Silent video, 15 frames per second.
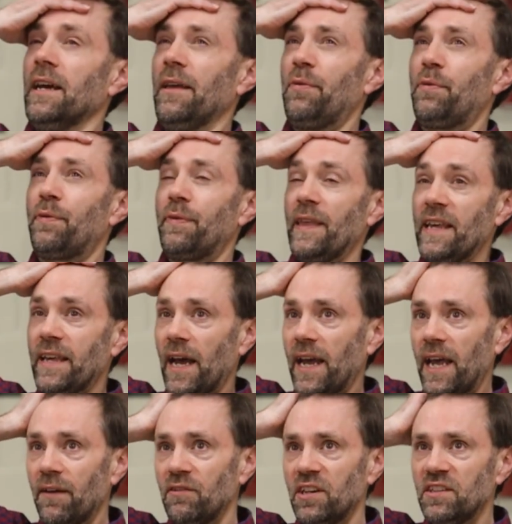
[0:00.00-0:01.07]
think I
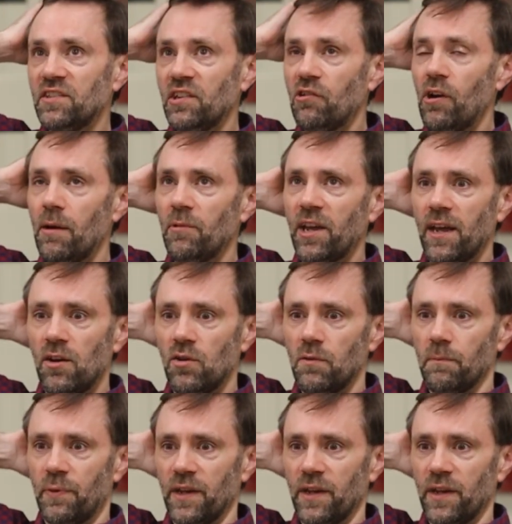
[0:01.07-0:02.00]
have an Instagram account,